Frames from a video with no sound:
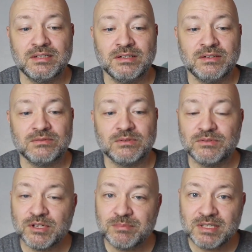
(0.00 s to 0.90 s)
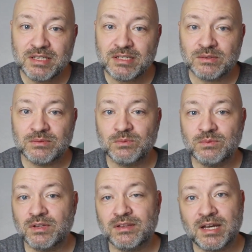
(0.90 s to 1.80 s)
From the very beginning,
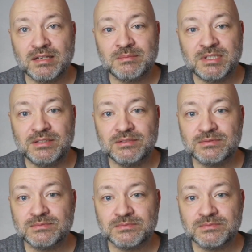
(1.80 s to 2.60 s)
with Adam and Eve,